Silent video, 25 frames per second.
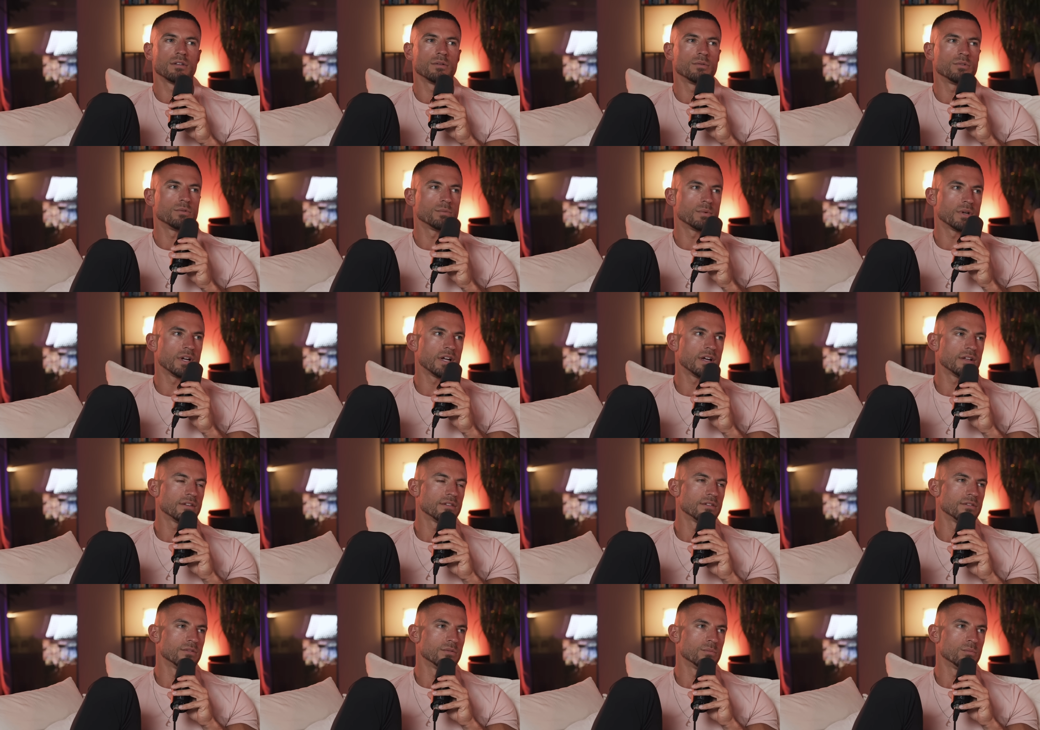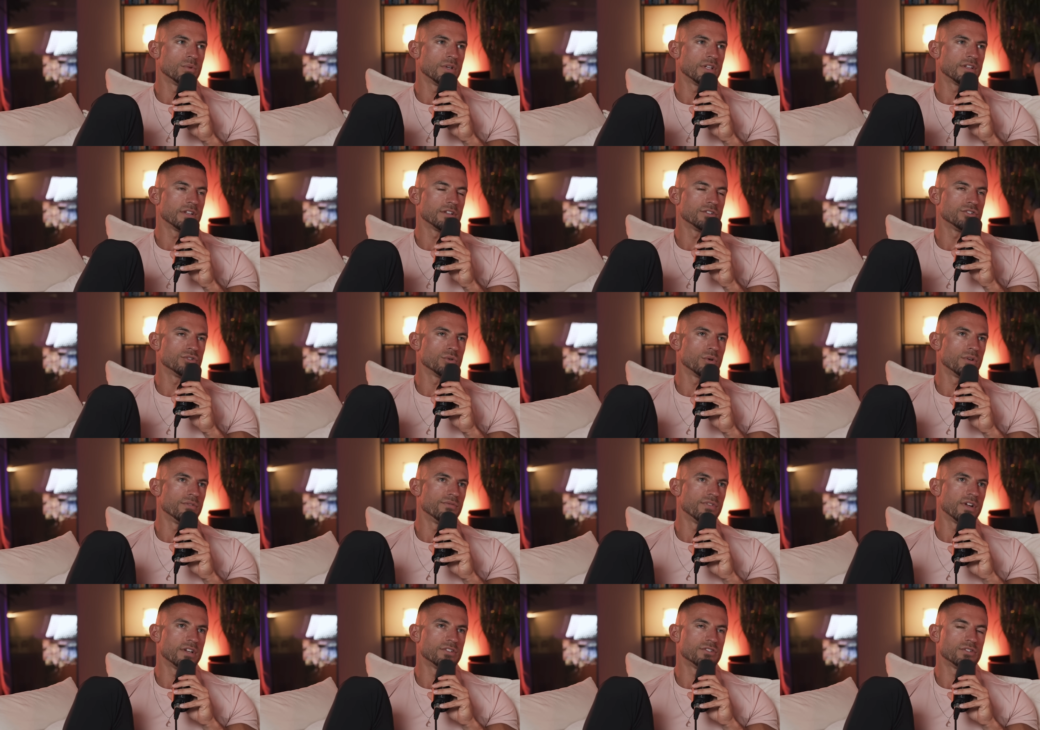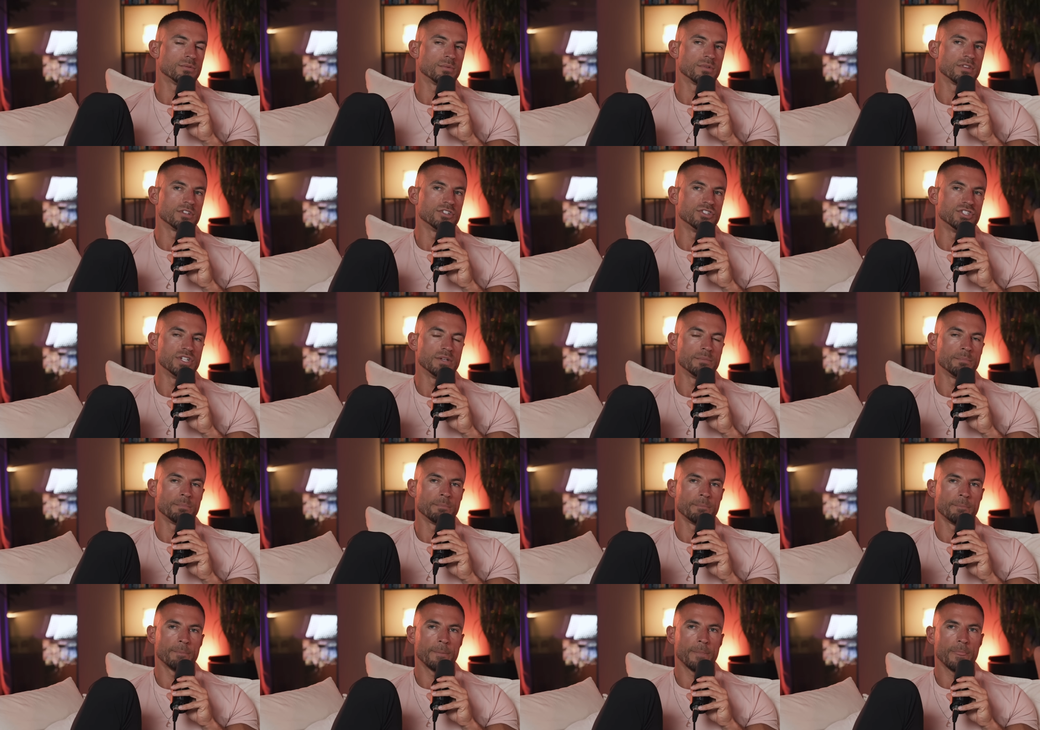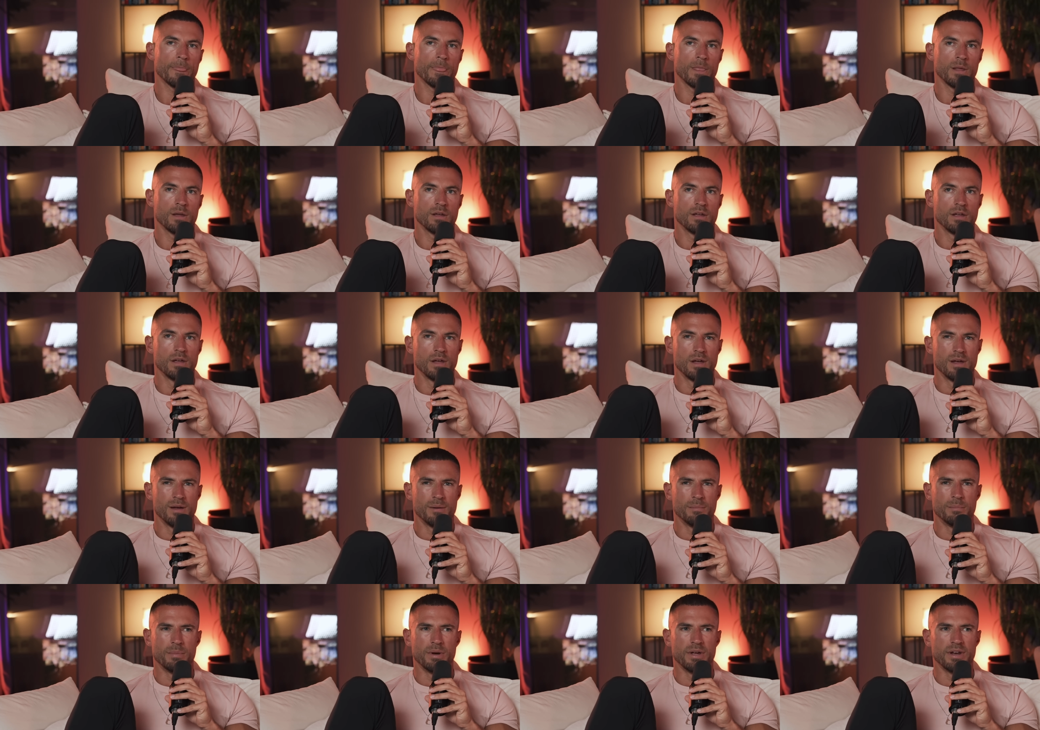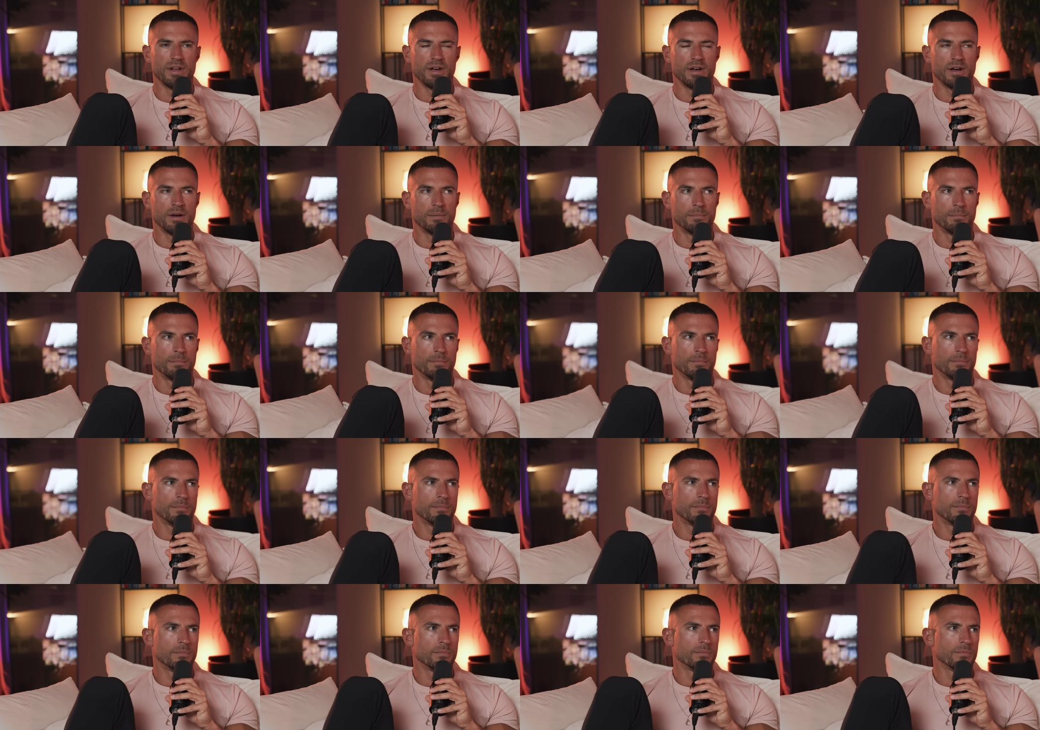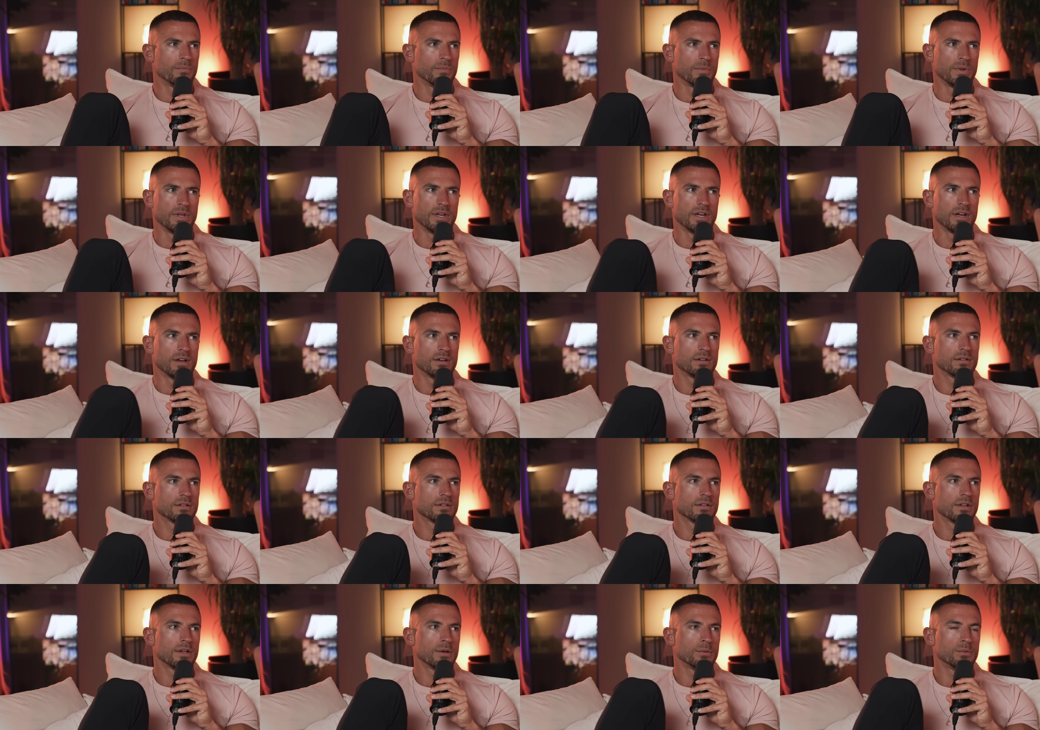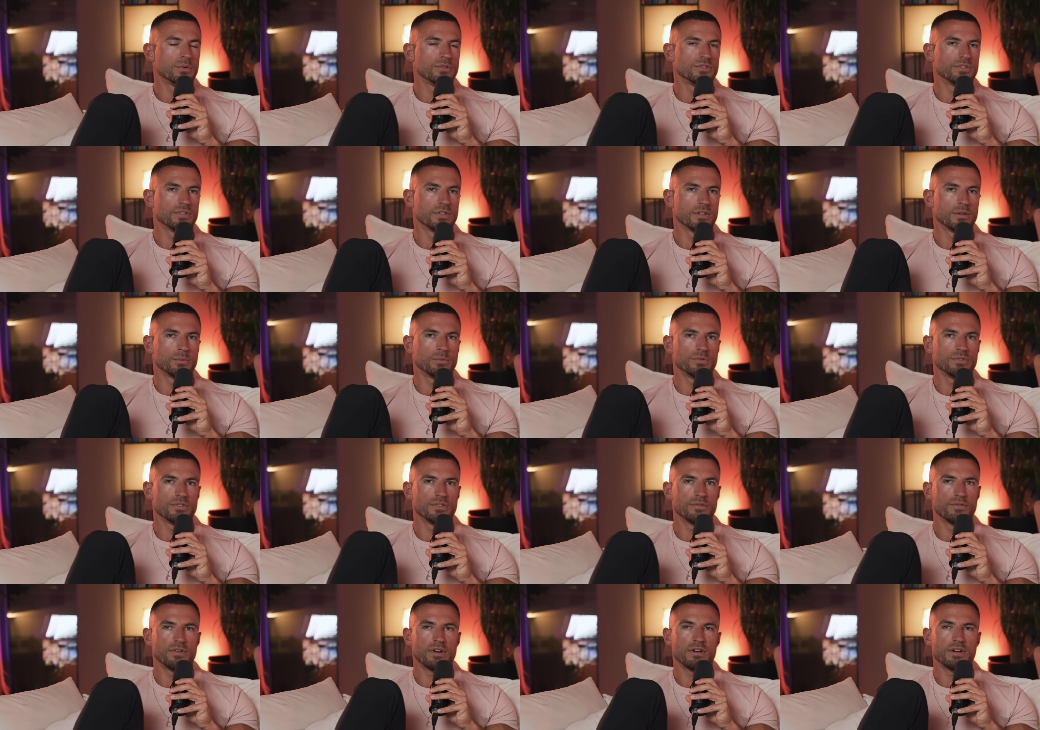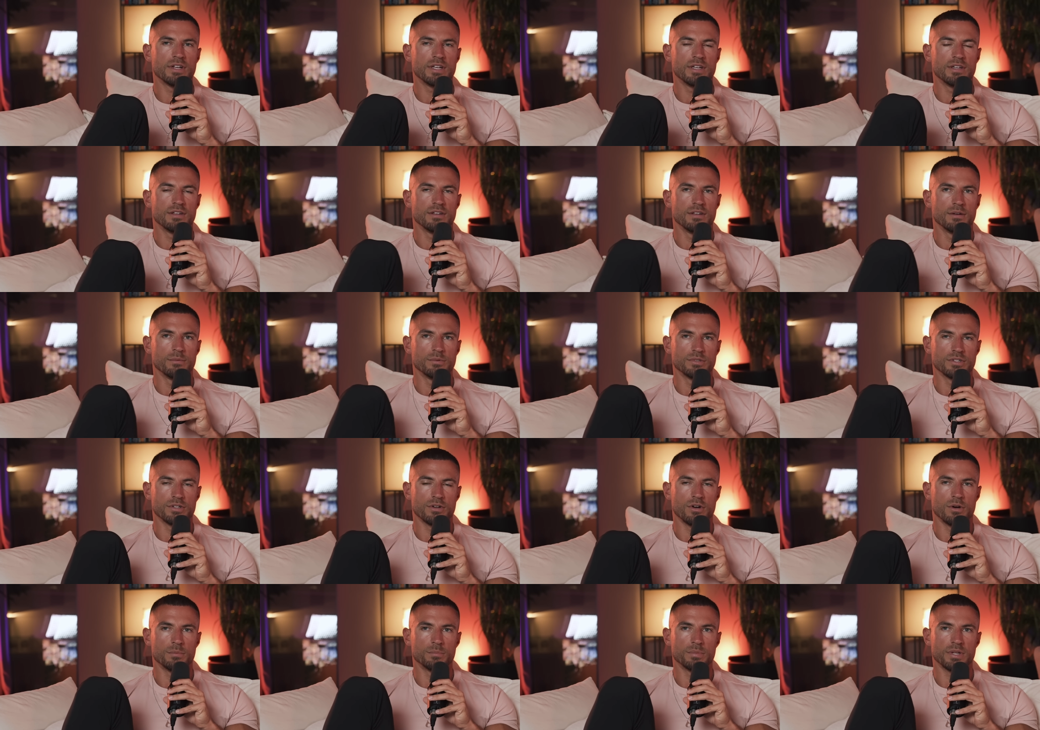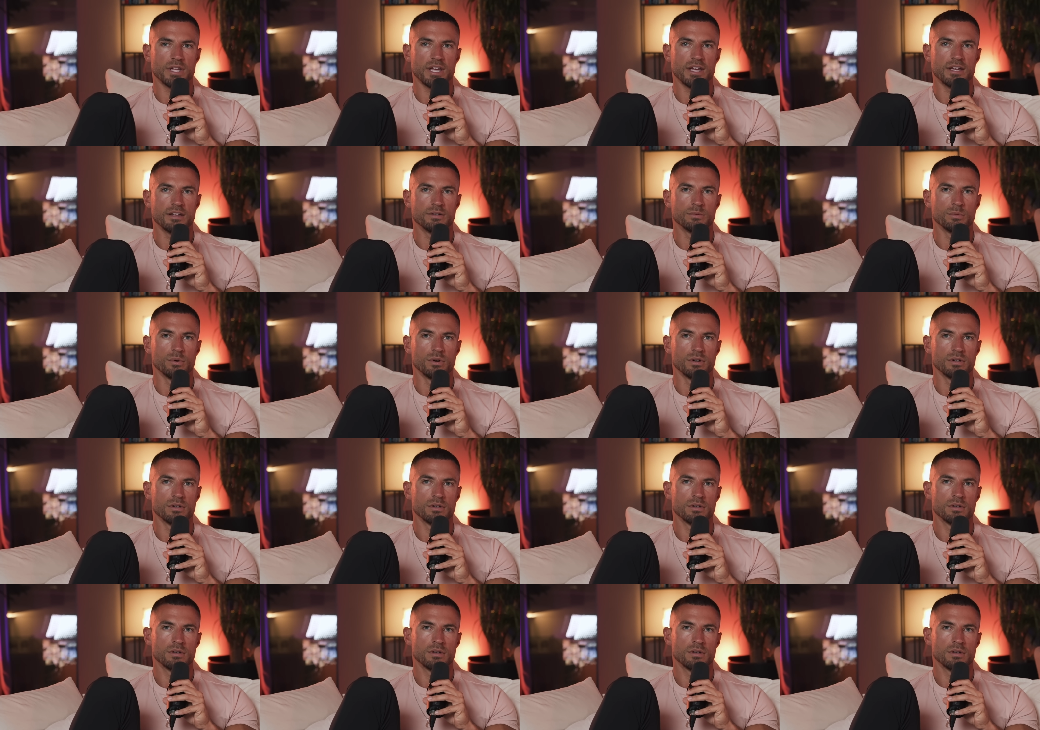It was when we had that joint venture with the gym. But yeah, it was a complicated one.